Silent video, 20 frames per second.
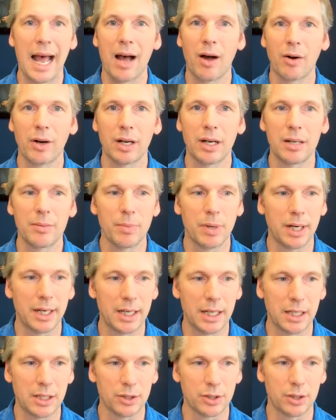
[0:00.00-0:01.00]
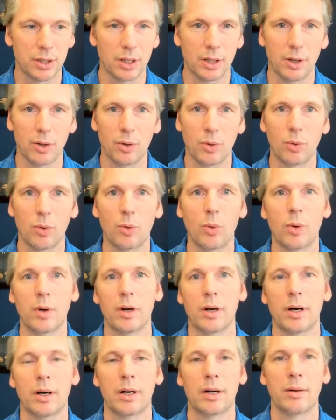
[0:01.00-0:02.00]
out anybody. So
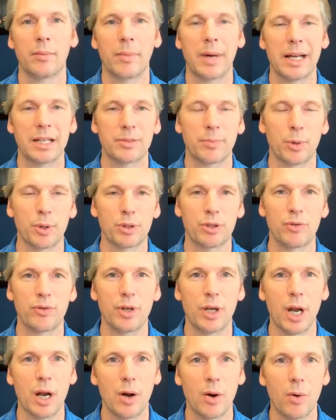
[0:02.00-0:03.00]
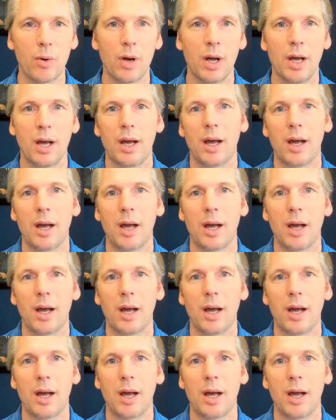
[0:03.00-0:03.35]
as most of you know,